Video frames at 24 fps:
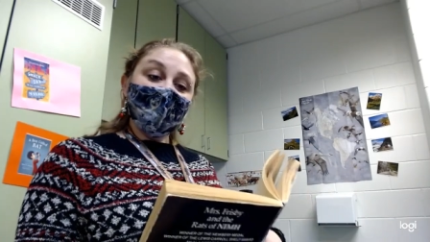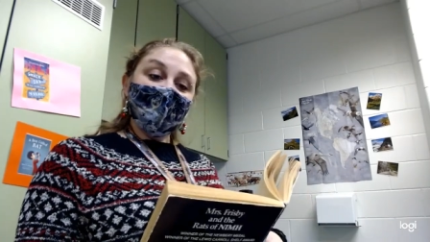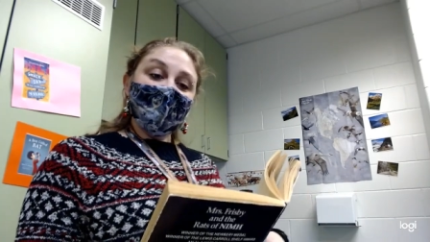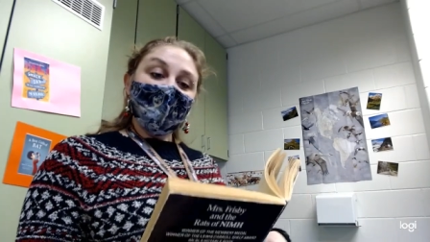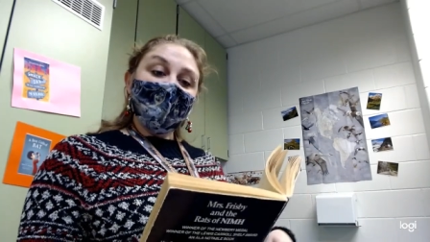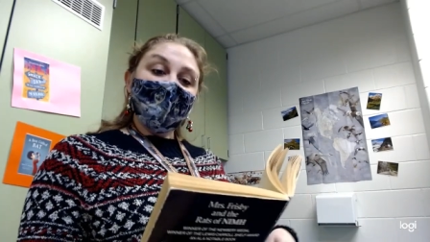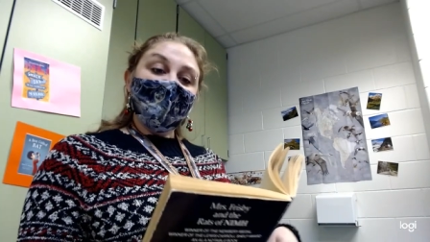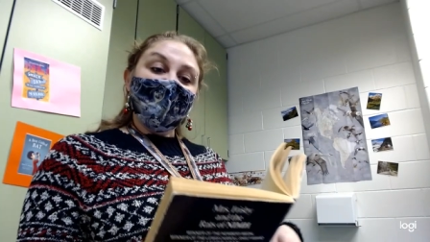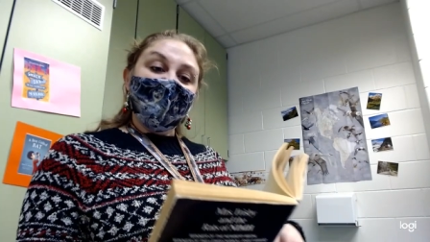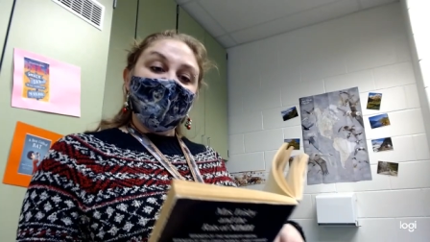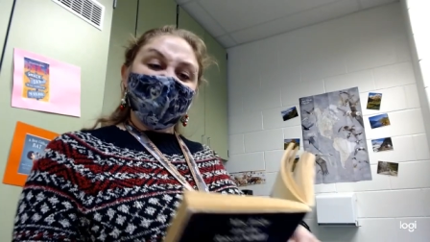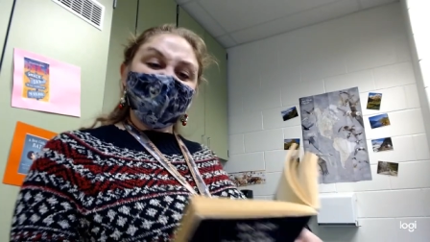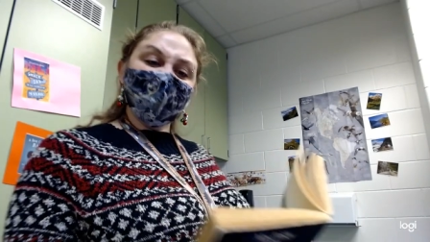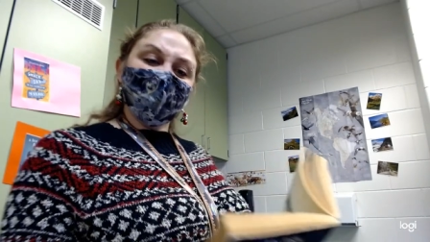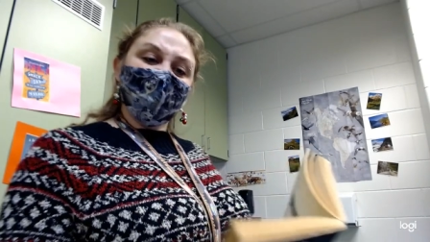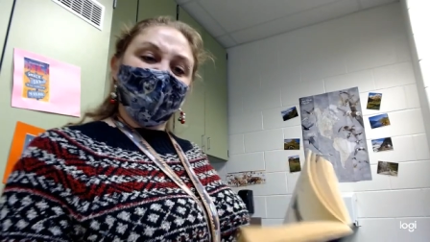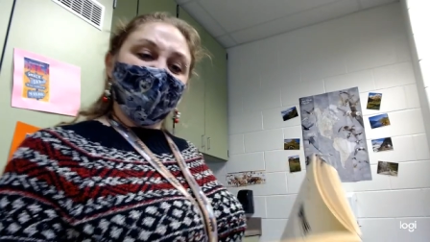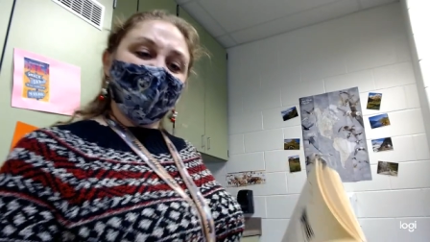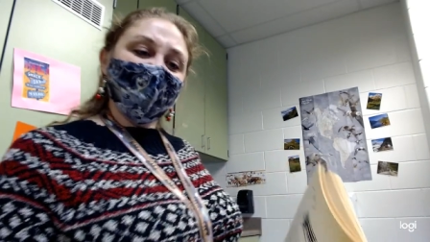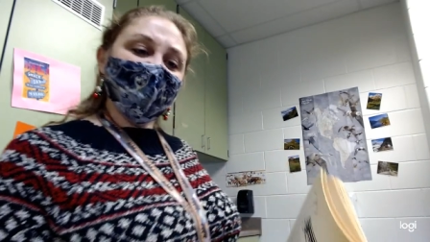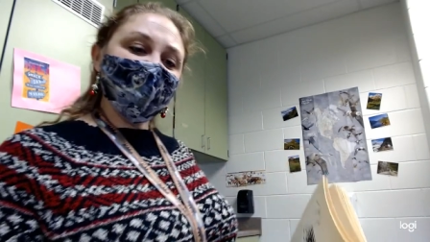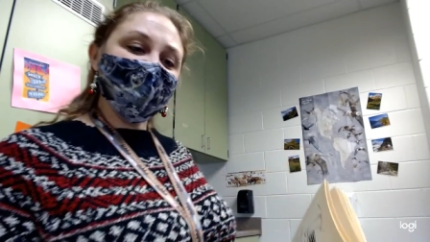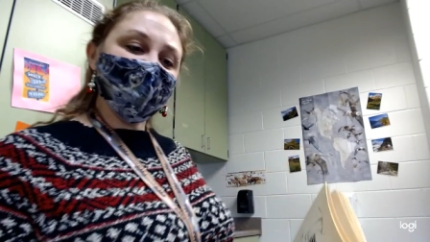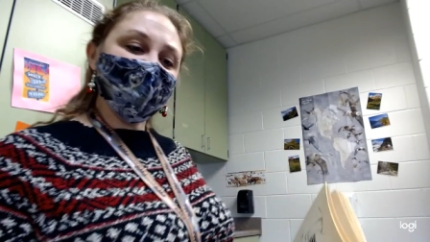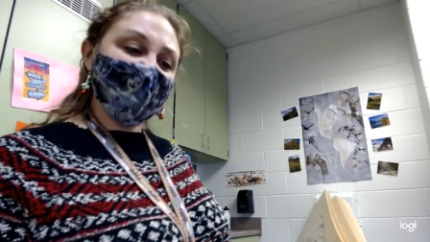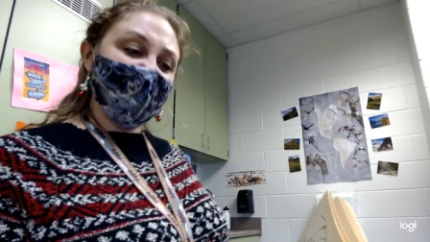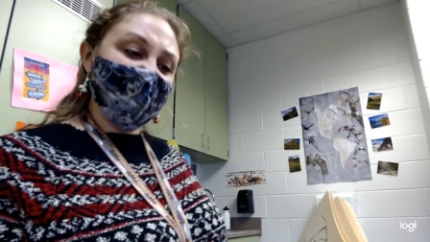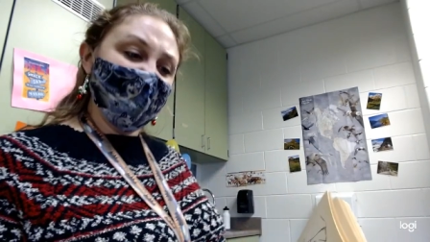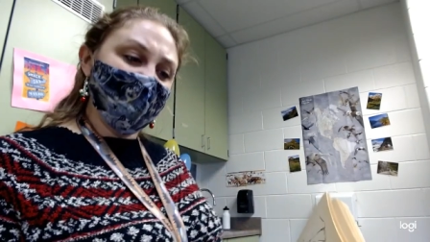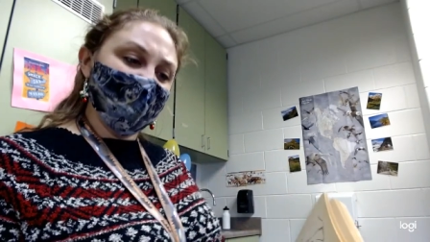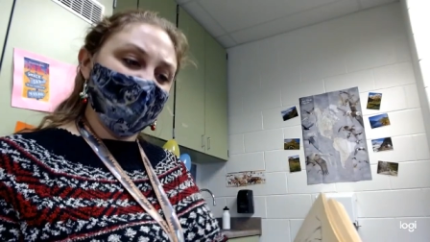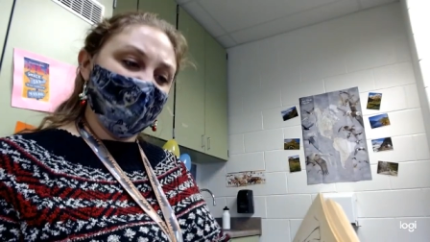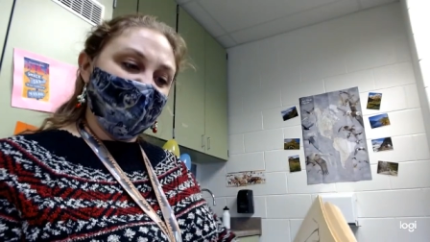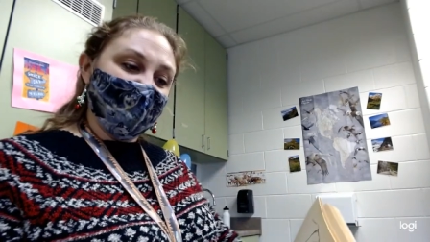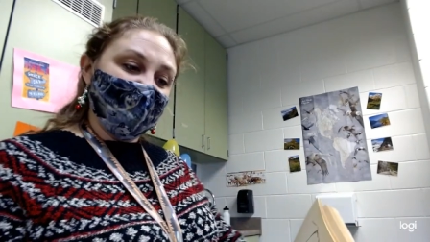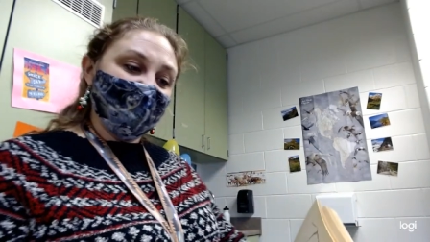has made a
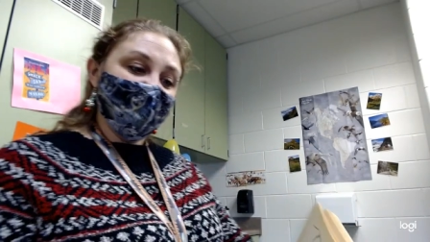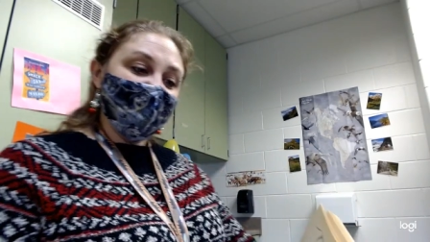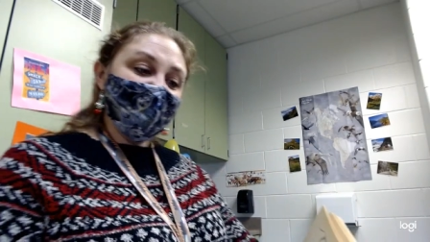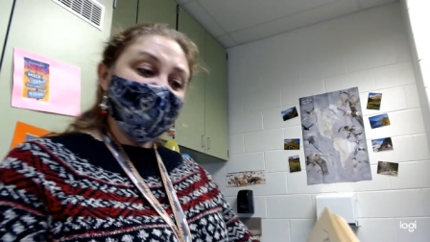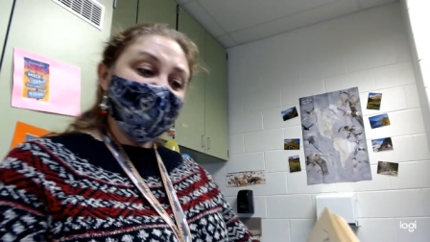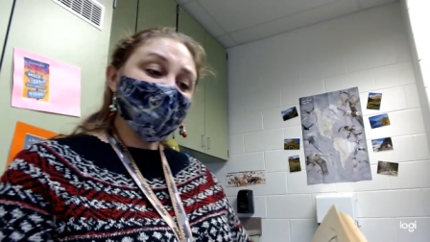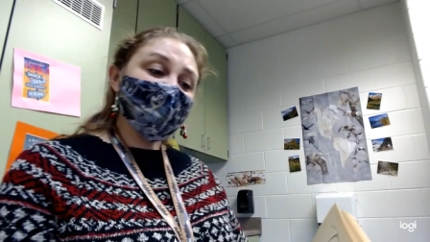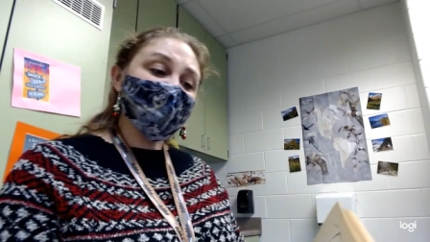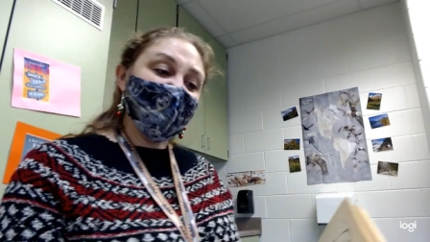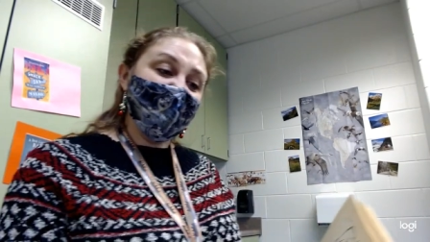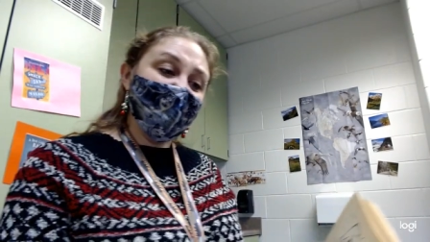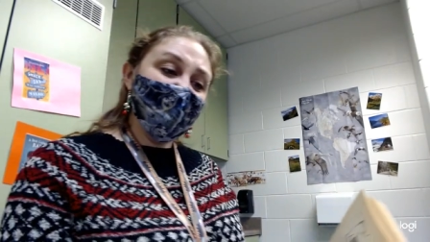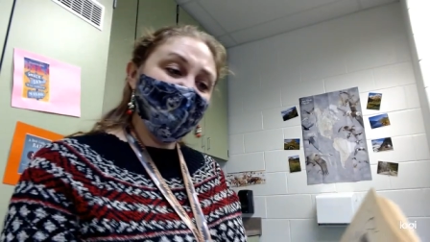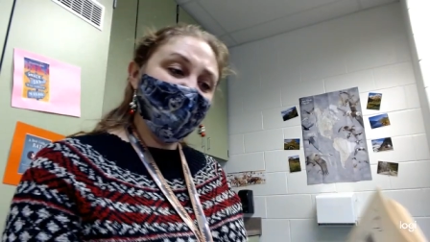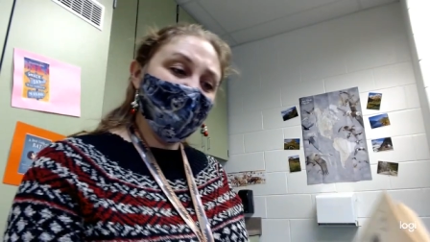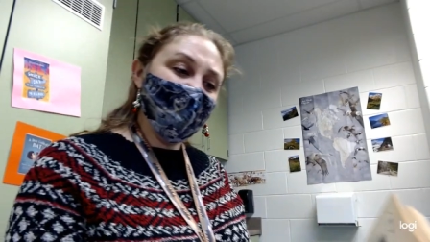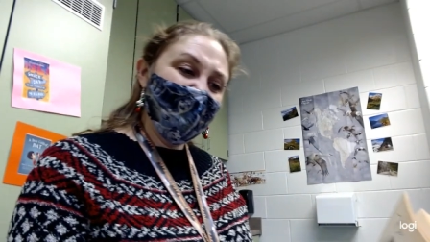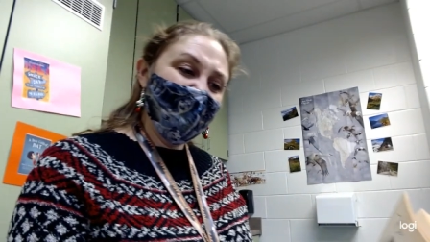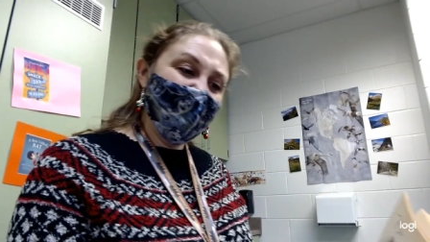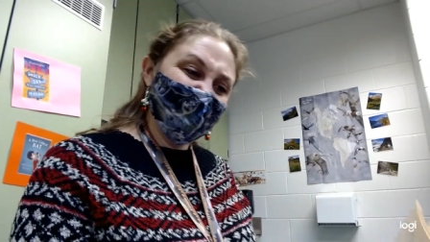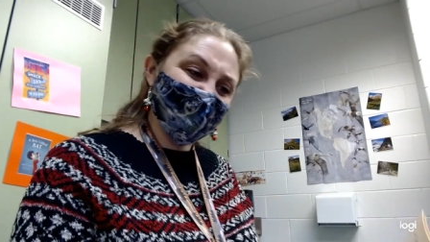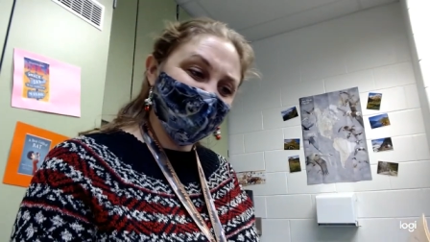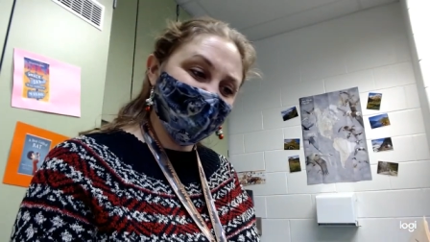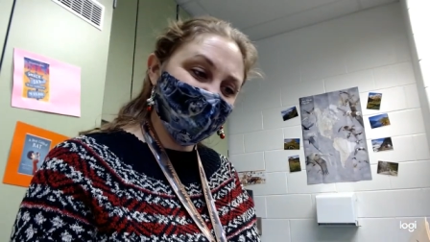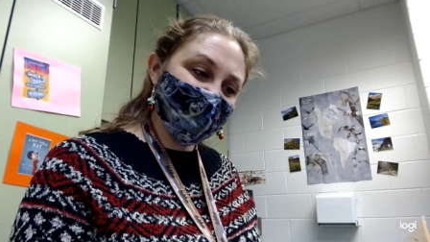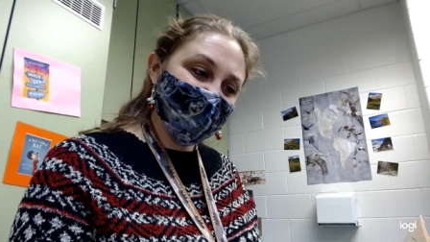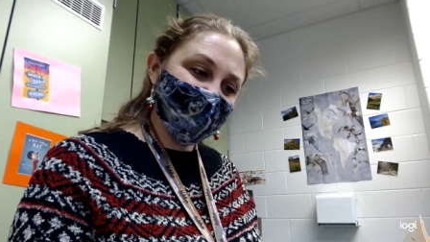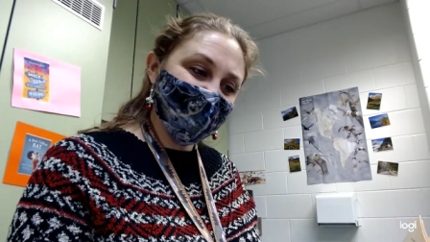discovery. He's found the mice."